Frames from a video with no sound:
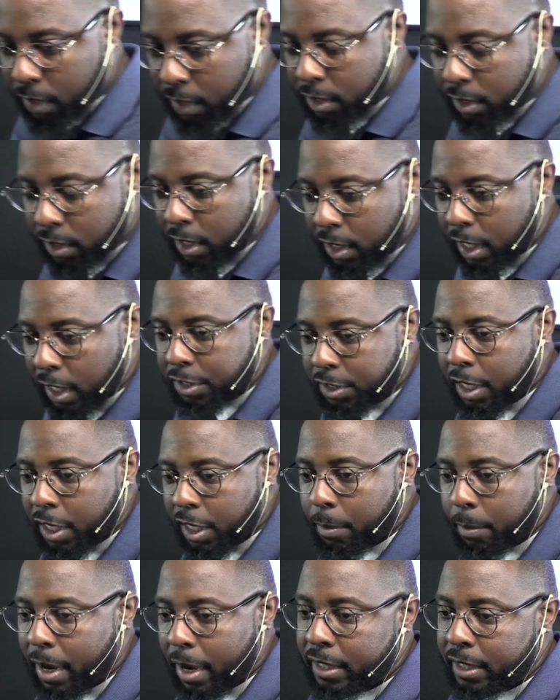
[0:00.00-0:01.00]
This is uh,
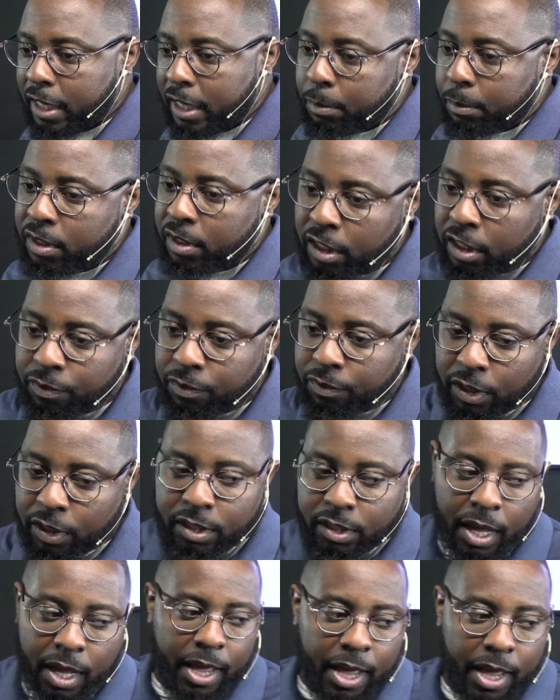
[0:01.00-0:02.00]
Jeremiah chapter six,
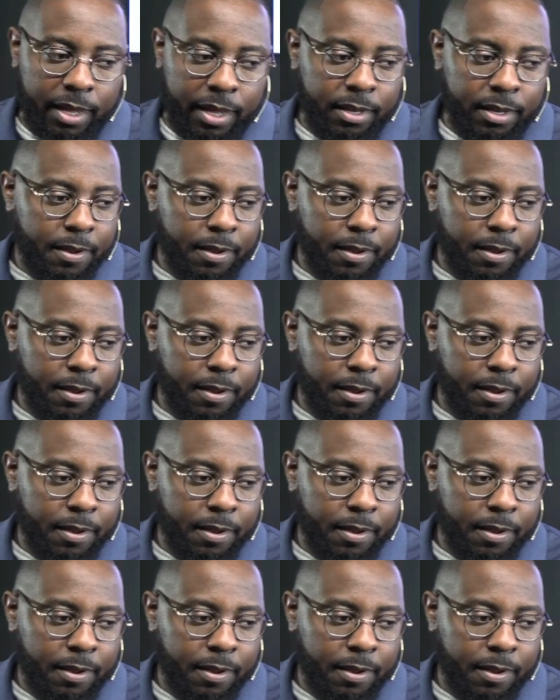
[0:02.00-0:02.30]
verse nine.